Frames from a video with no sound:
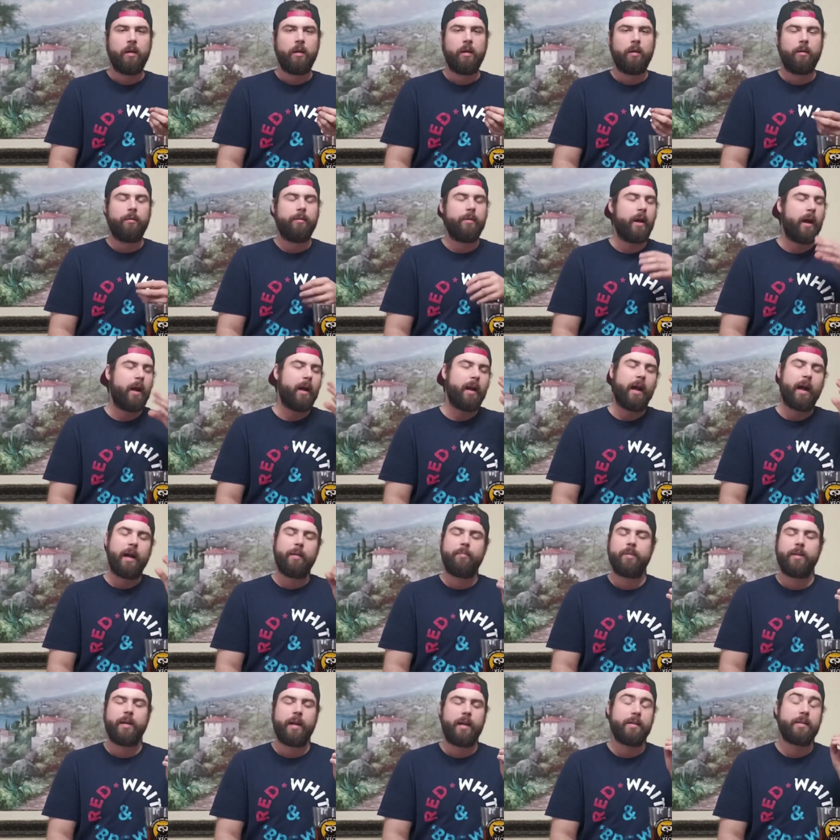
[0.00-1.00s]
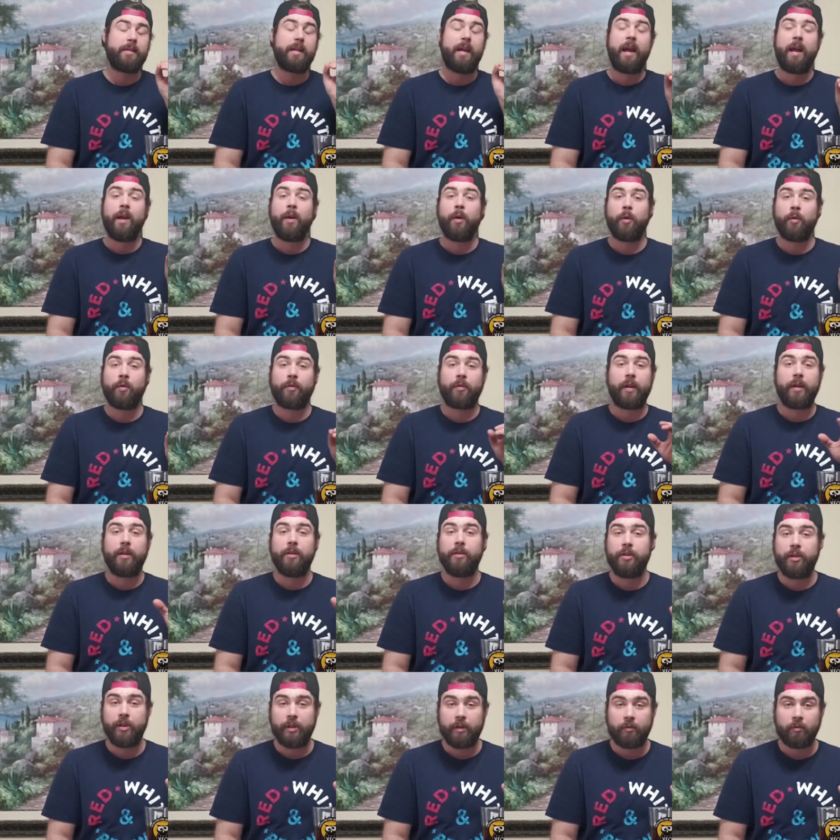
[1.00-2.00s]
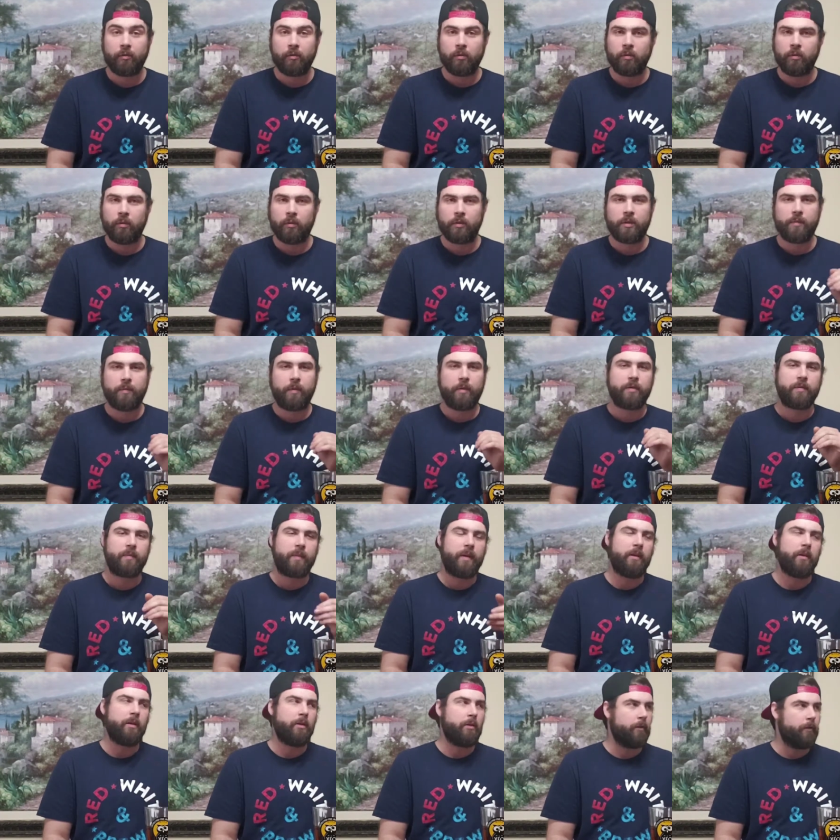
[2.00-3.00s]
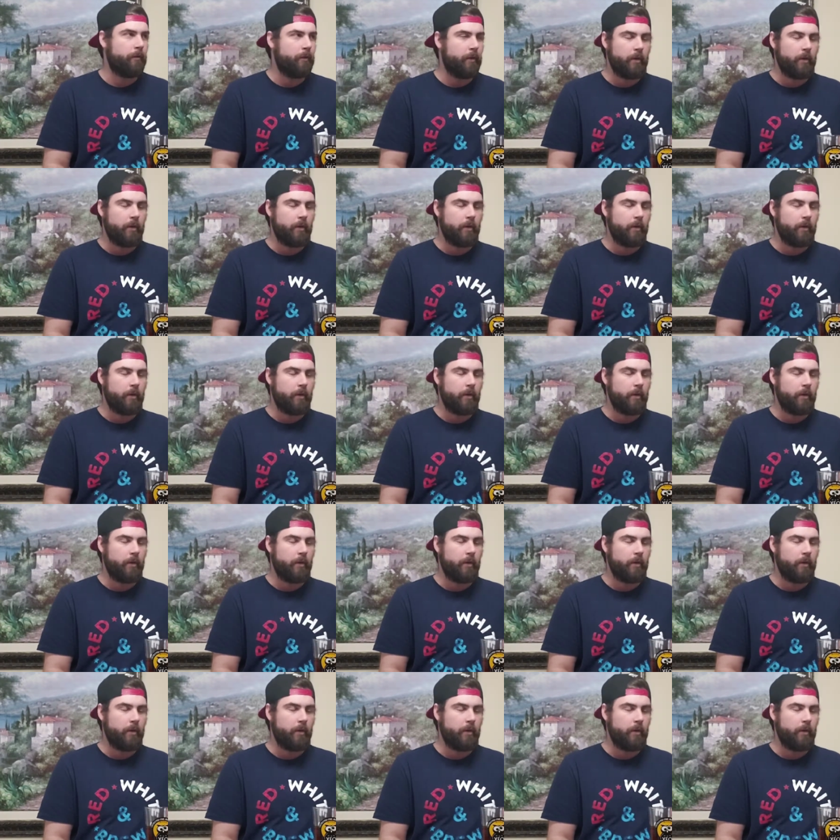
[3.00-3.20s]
or not IPAs, ales in general are supposed to be a little